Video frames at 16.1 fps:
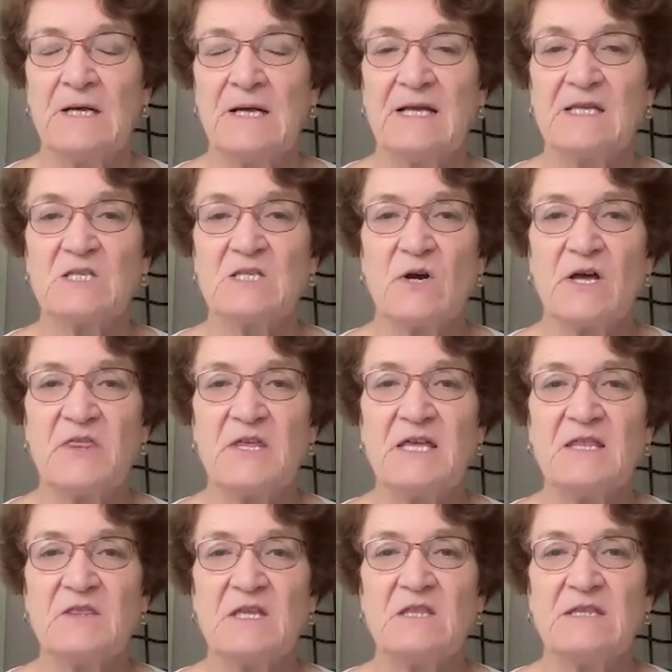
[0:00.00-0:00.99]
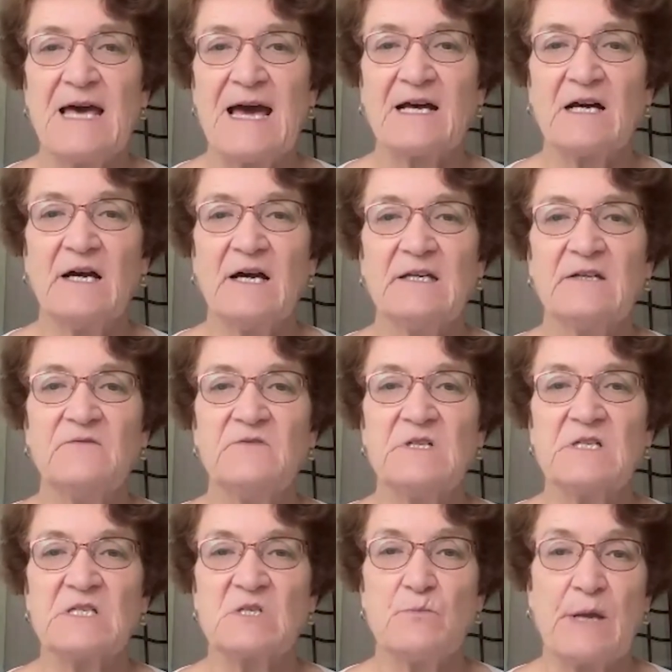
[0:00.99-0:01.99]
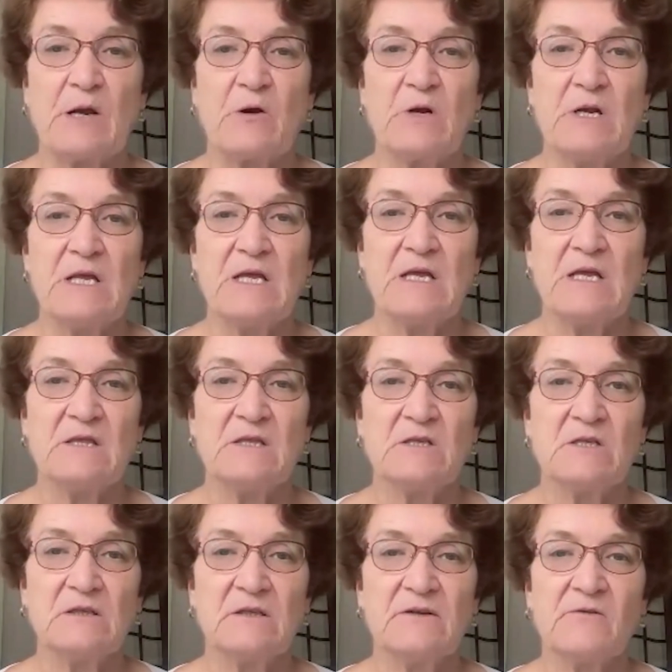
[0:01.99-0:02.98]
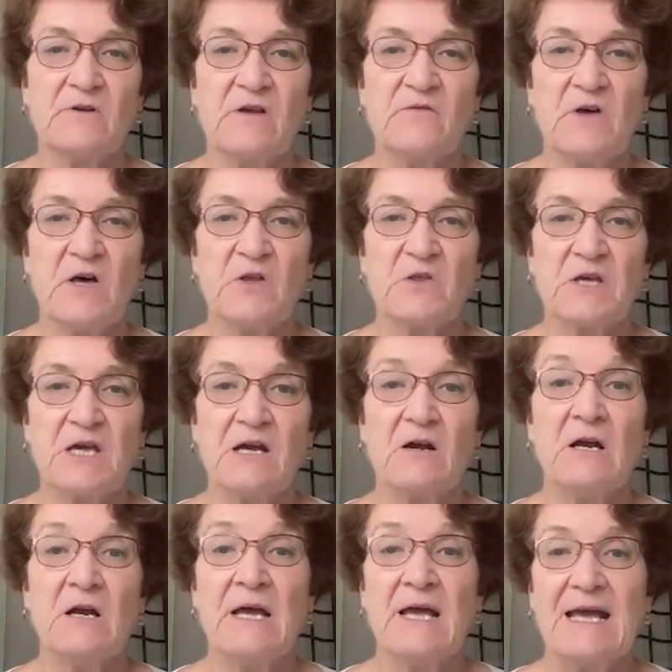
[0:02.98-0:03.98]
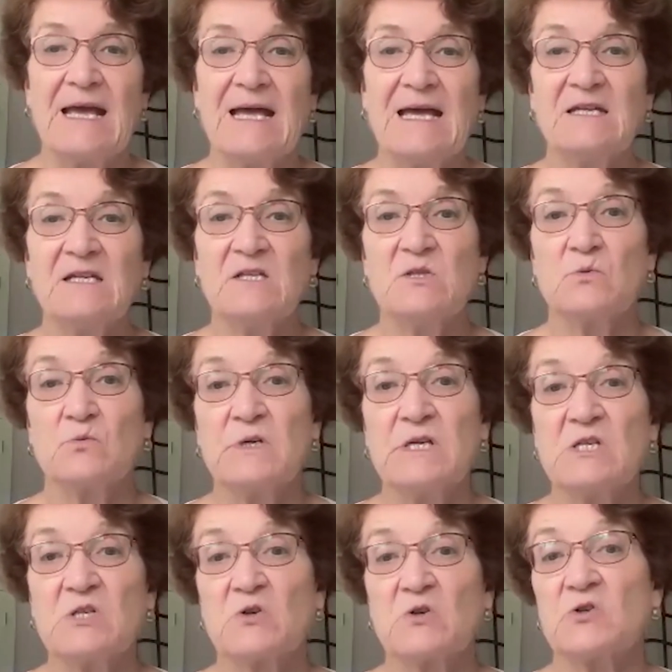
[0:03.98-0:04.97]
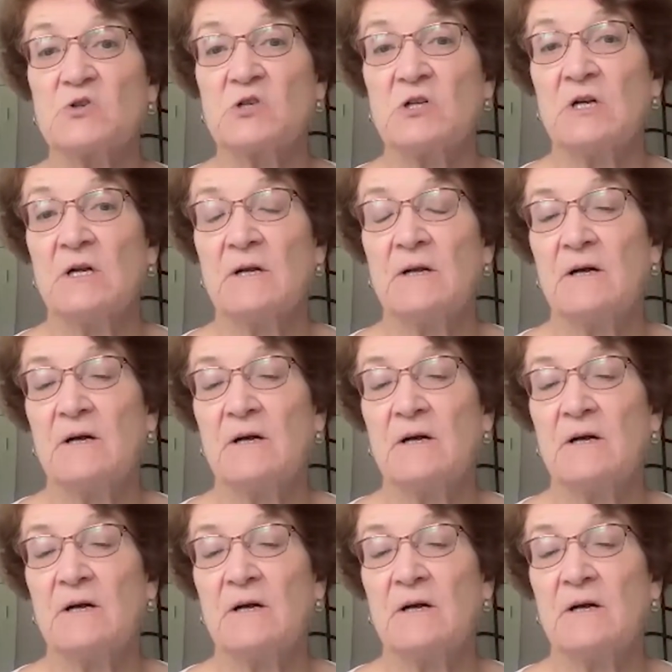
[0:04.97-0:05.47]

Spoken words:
And so I think that kind of disparity in the delivery of healthcare and in the research